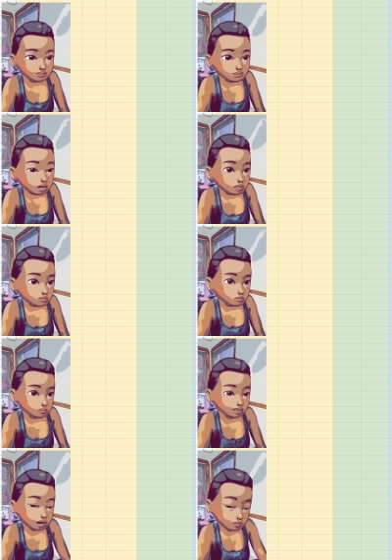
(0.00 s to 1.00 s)
5 or
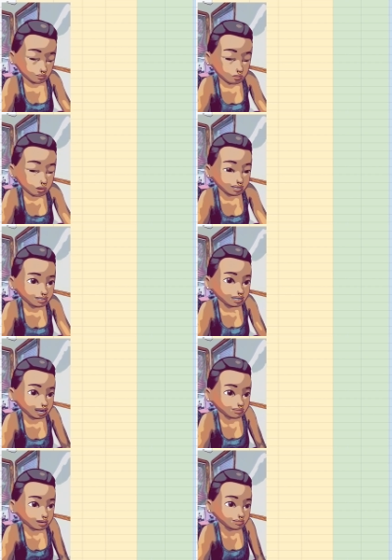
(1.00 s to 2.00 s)
more than
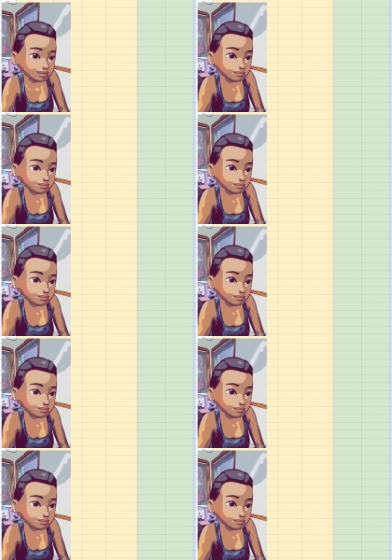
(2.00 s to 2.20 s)
5 maybe,